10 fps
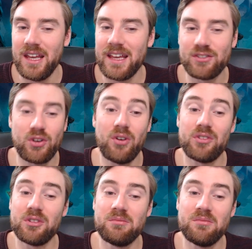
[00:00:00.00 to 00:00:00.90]
It's got
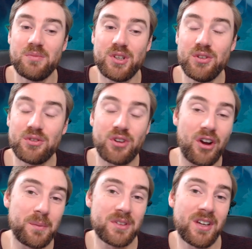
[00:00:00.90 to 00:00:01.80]
some huge
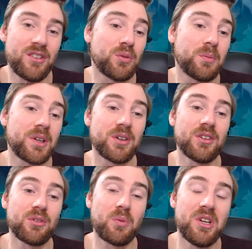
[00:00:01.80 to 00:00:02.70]
kind of potential
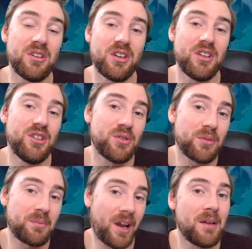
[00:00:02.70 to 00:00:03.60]
because when you
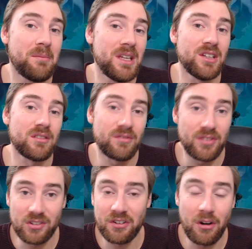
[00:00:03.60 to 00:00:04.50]
could play a minion
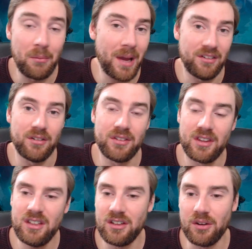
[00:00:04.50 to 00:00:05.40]
for 0 mana,
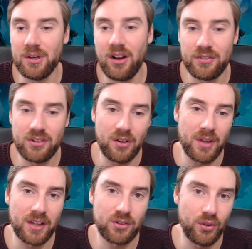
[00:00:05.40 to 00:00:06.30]
and you know, in Hearthstone
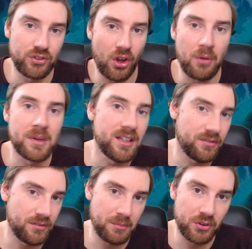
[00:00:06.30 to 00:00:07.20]
that's got so many
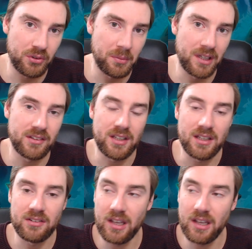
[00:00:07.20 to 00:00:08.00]
different possibilities.